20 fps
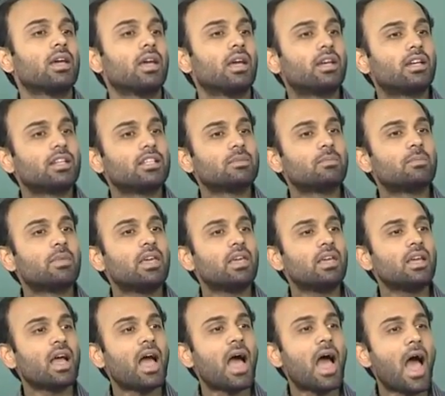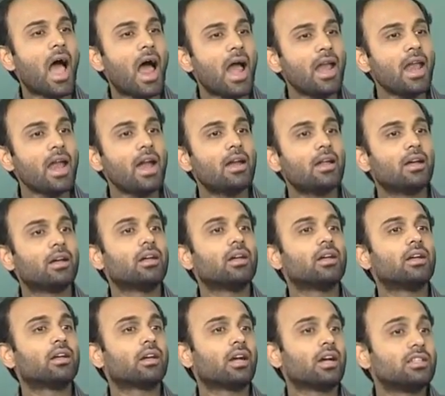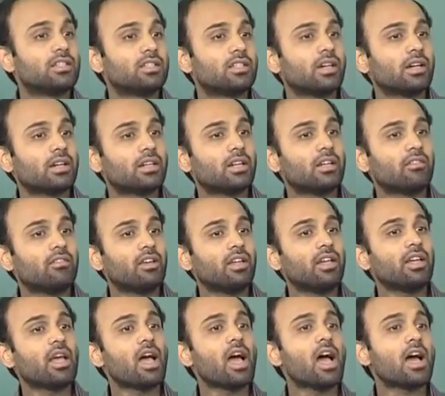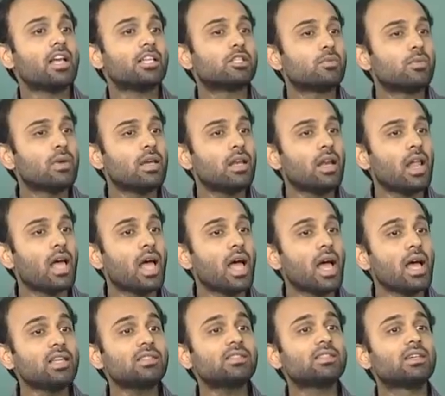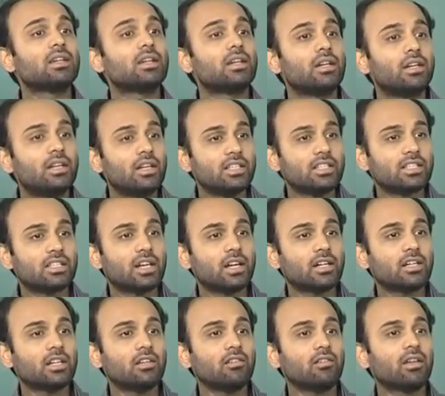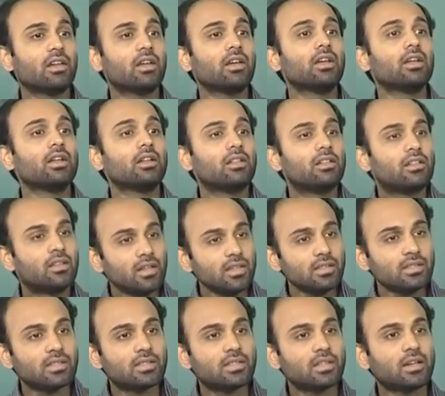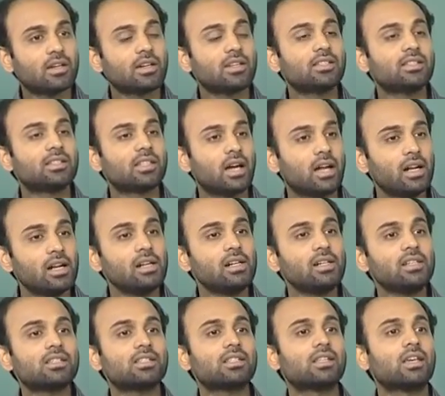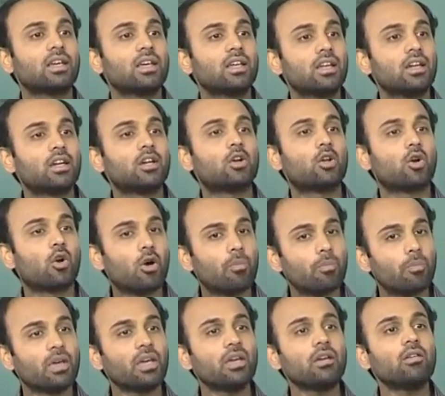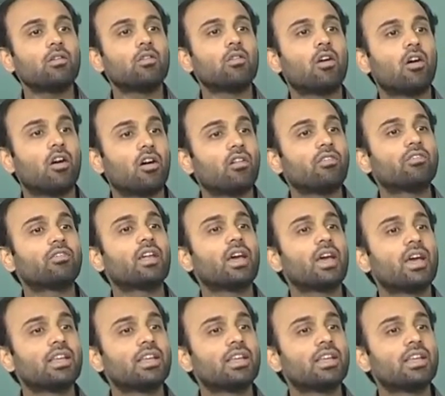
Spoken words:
it is being added constructively as well as destructively. This results in a dropping of the